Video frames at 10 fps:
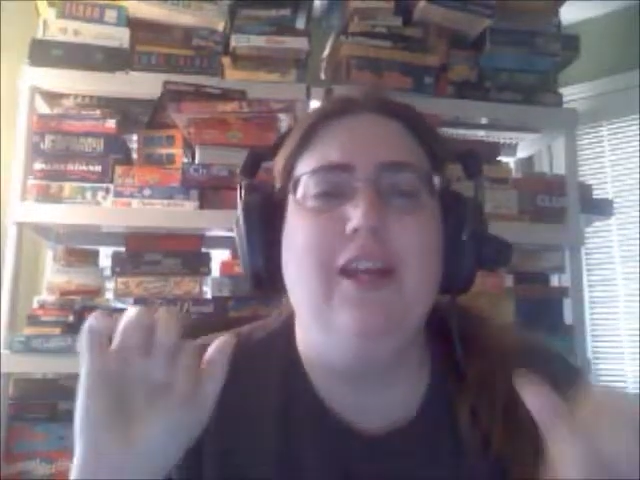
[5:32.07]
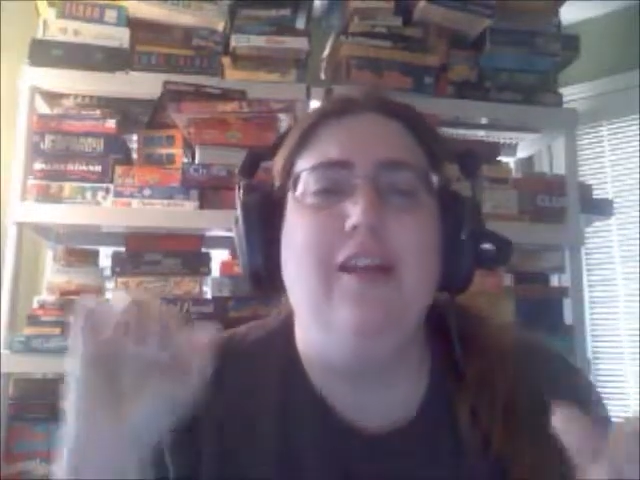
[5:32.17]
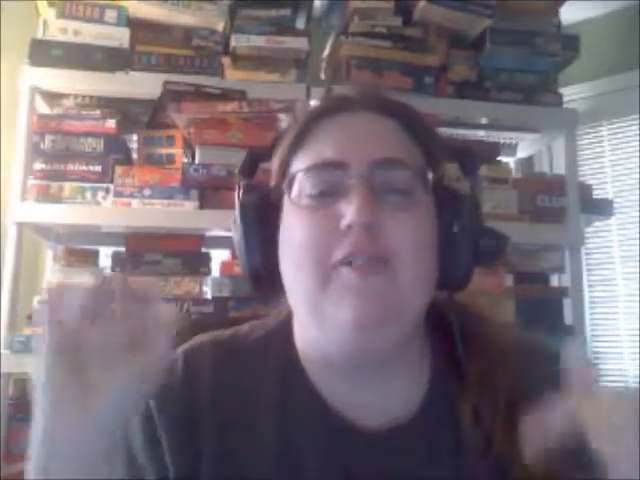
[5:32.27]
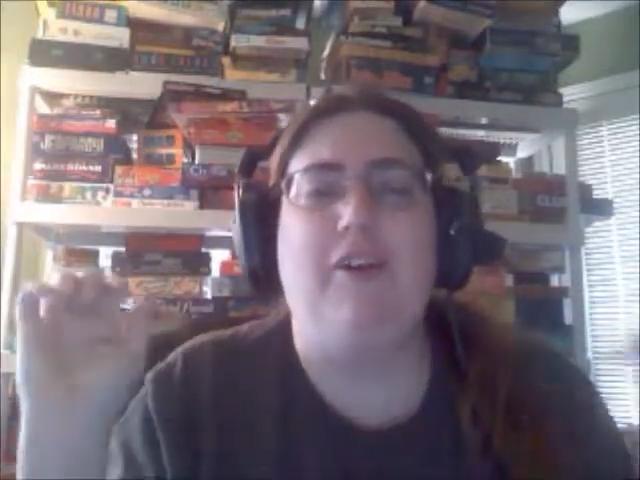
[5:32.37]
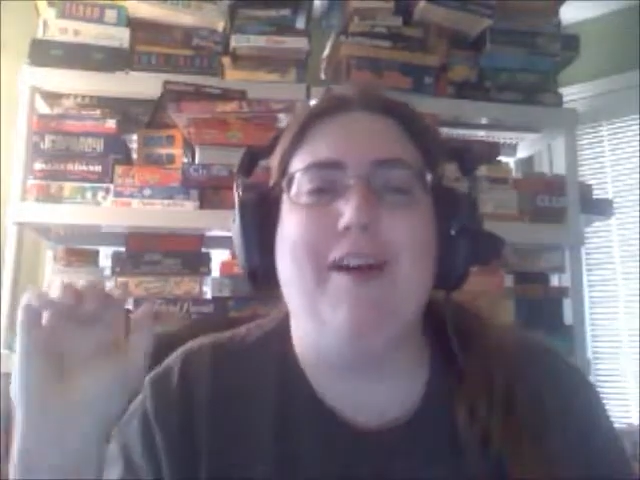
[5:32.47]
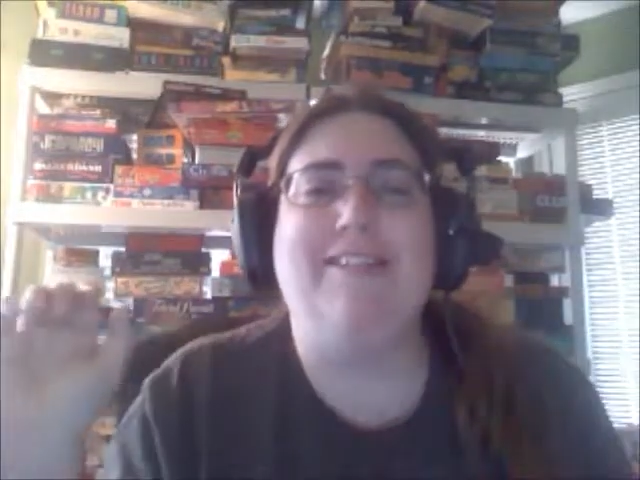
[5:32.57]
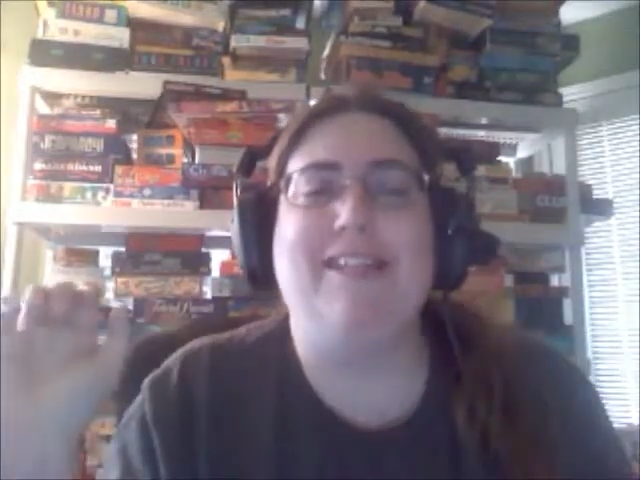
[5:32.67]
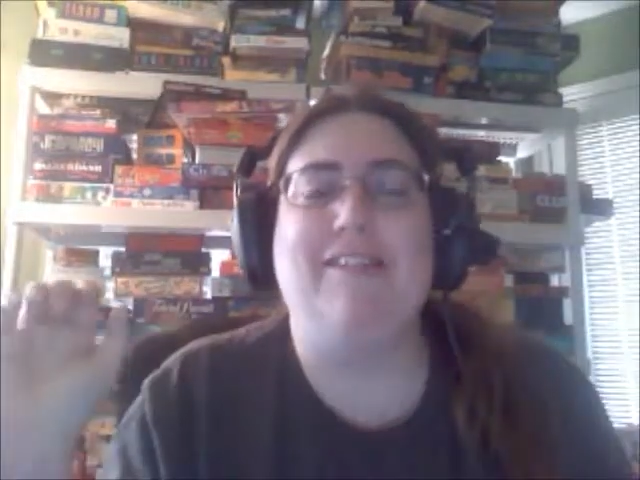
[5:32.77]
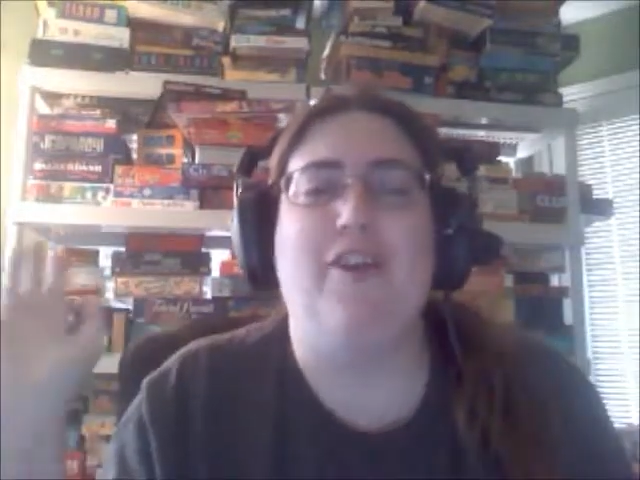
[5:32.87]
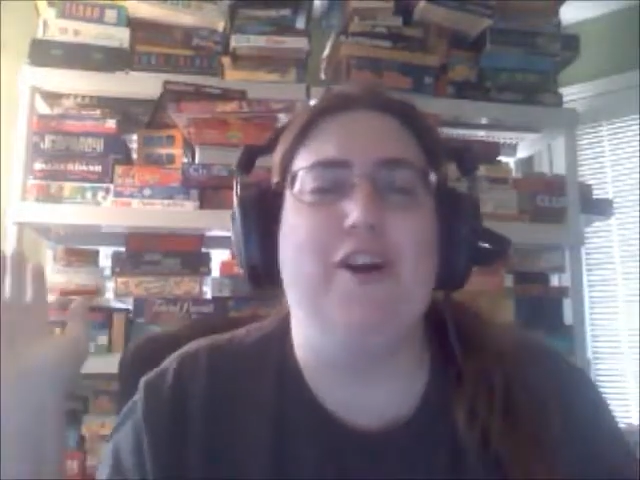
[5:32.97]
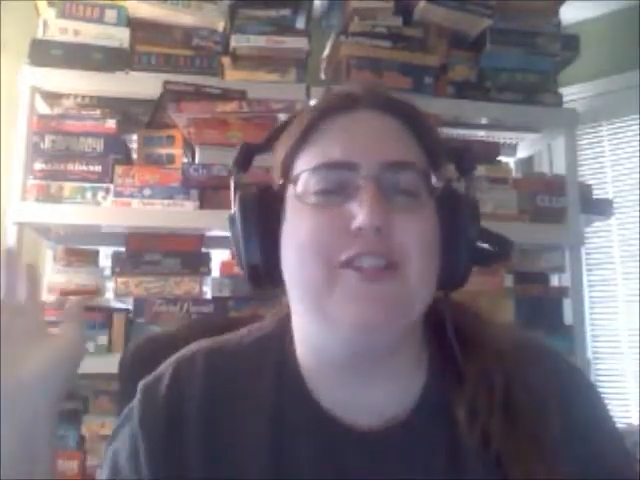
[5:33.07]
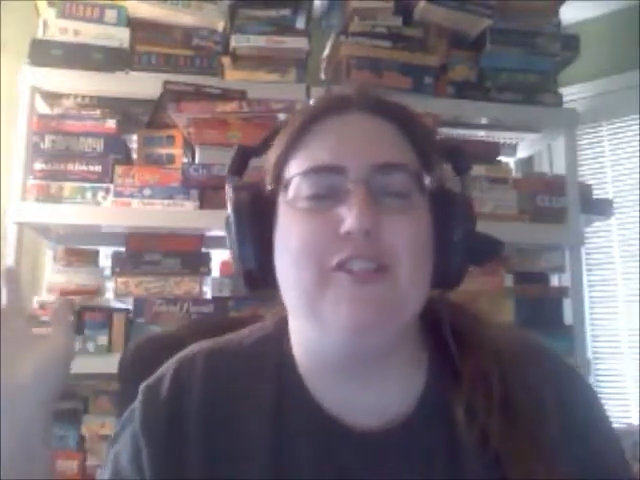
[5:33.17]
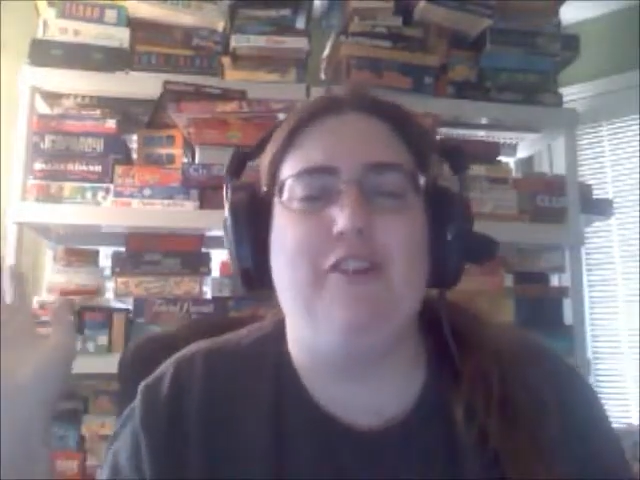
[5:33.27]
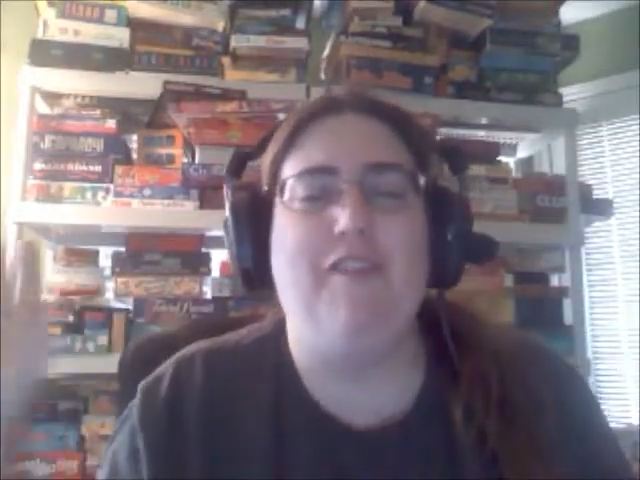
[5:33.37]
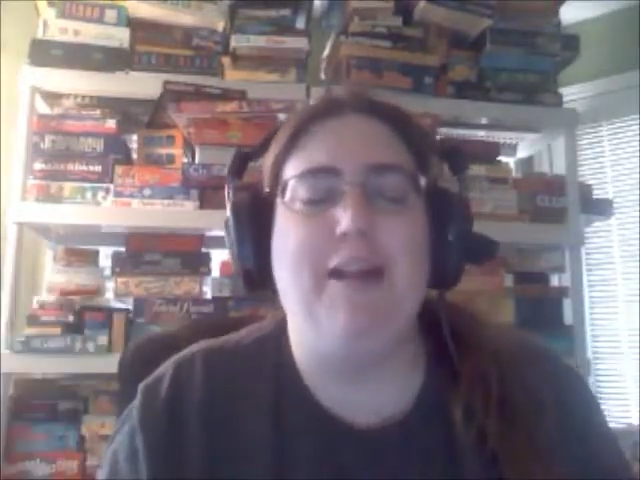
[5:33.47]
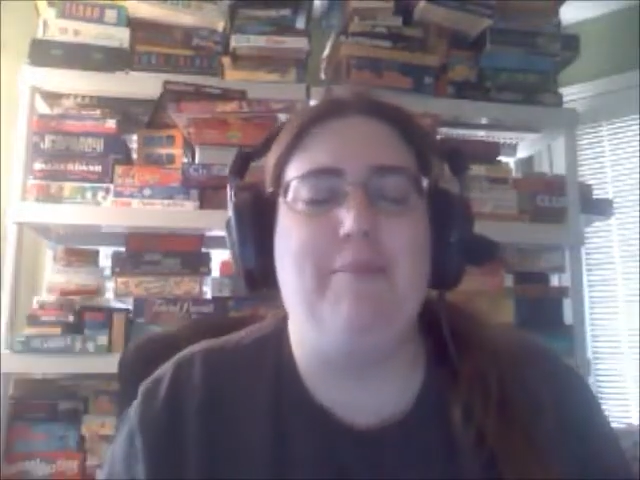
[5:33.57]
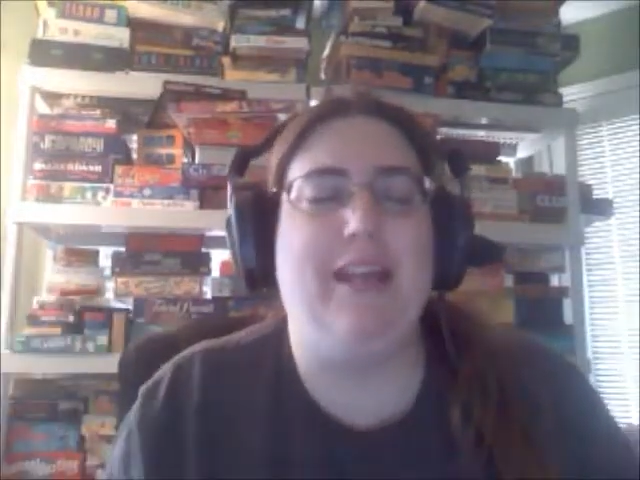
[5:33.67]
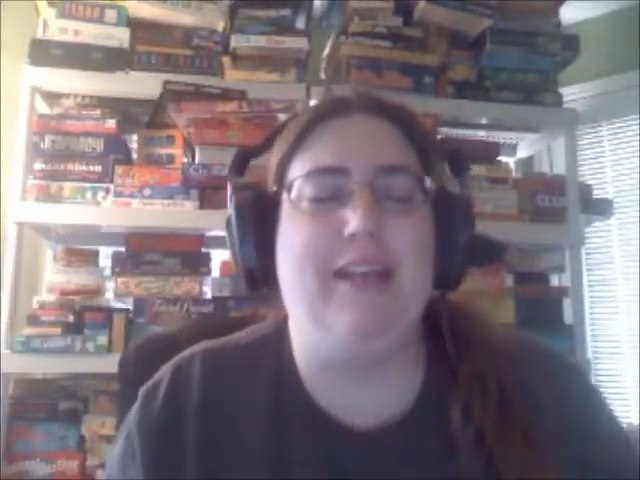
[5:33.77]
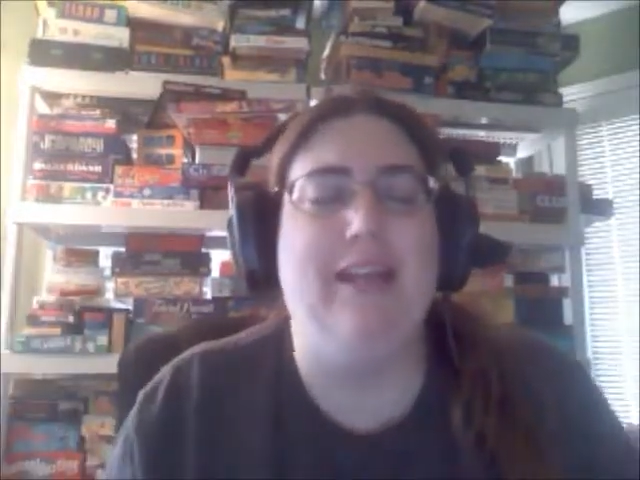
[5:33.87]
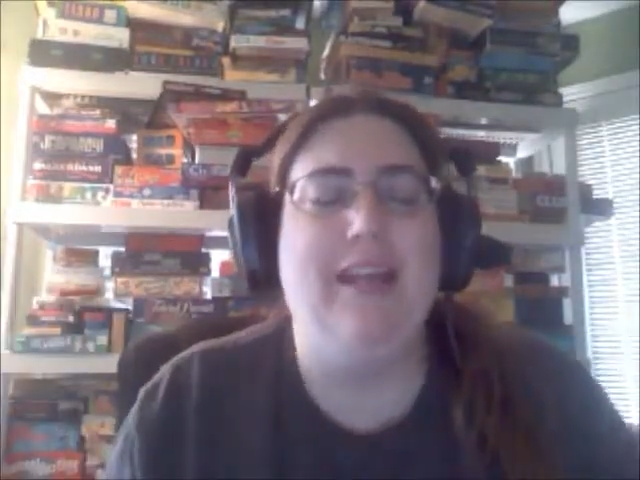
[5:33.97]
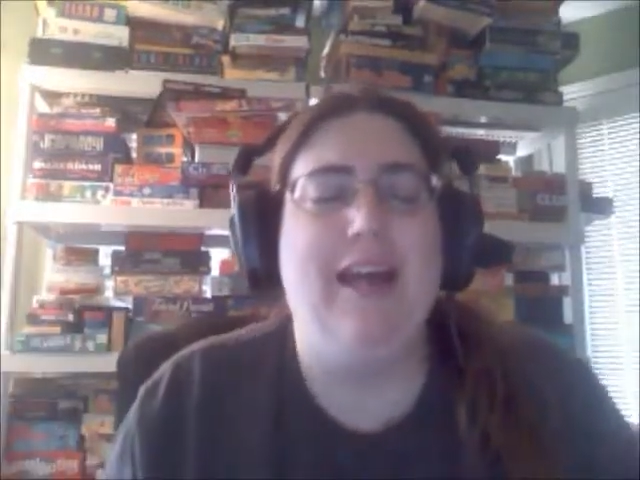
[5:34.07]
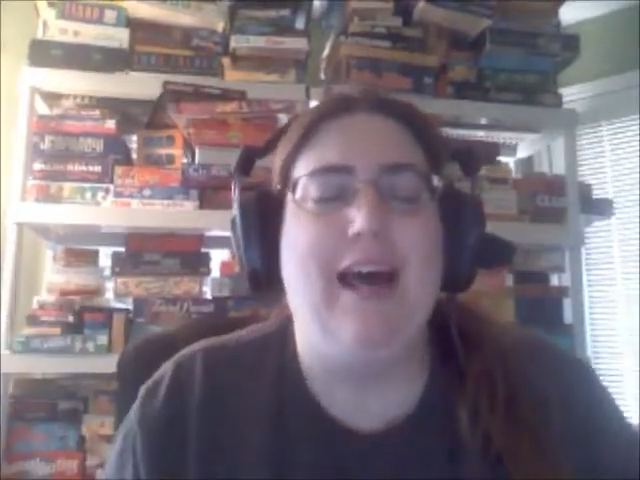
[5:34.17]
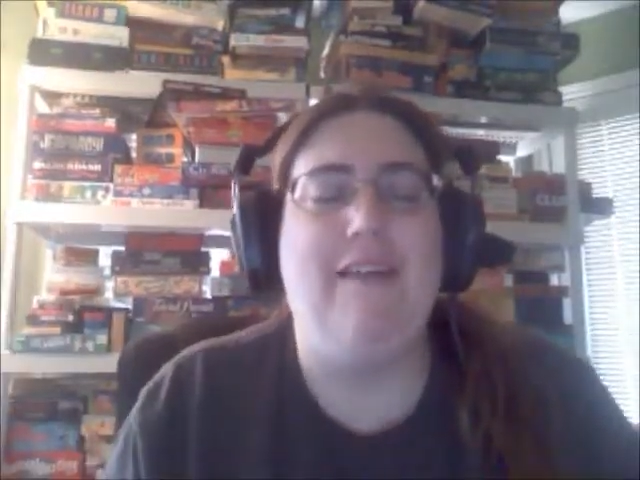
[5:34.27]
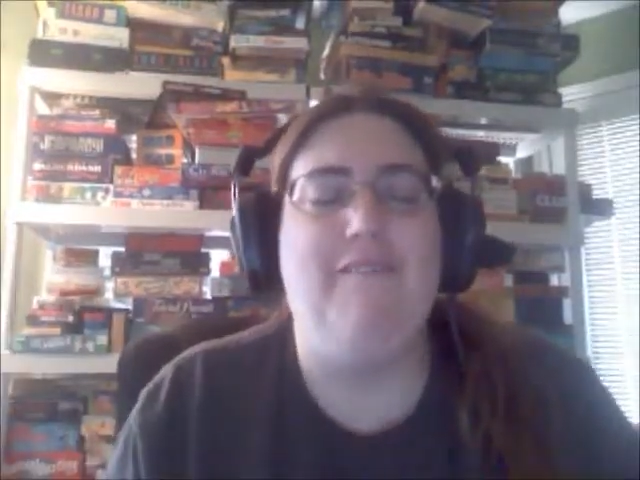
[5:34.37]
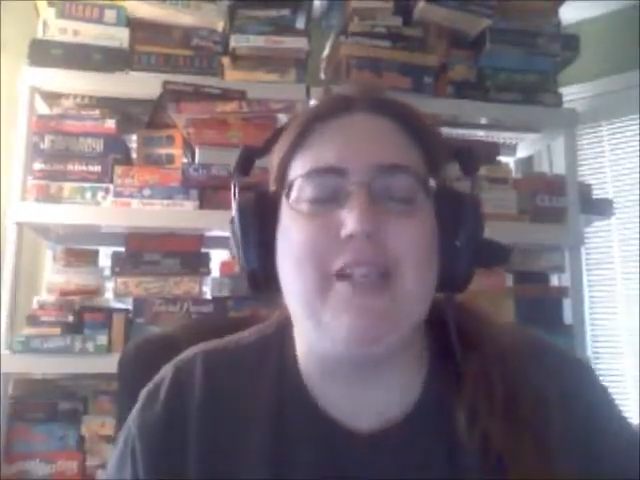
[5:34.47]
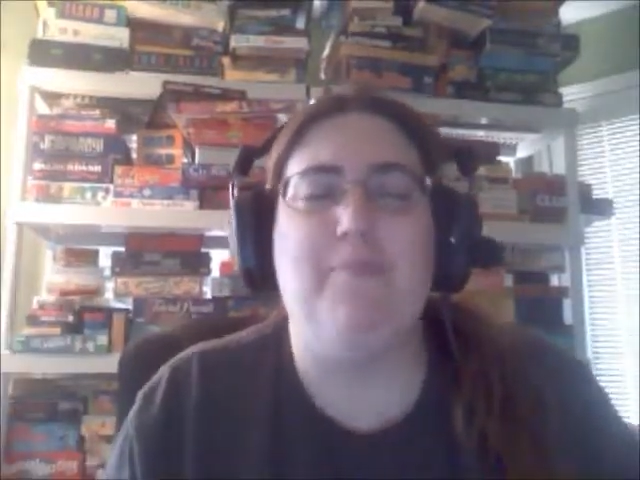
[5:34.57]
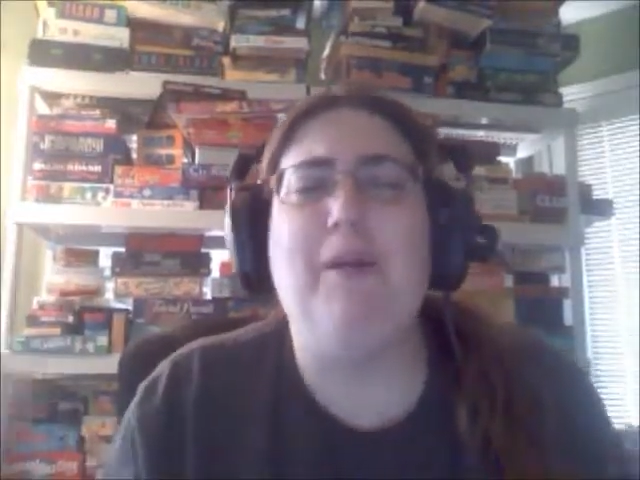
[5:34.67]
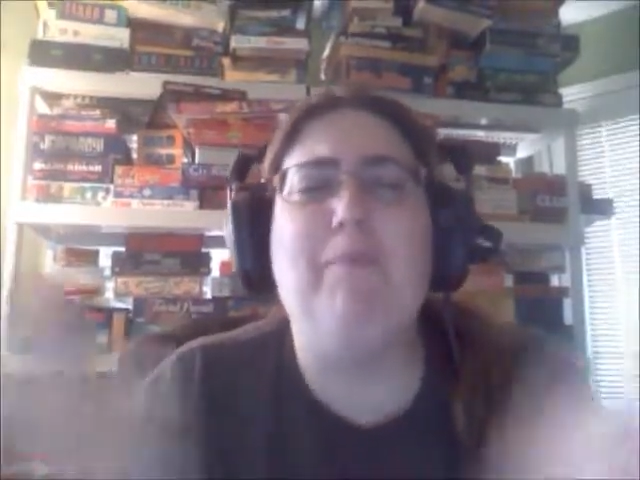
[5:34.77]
for Cross House of Cards and you'll find me on Facebook.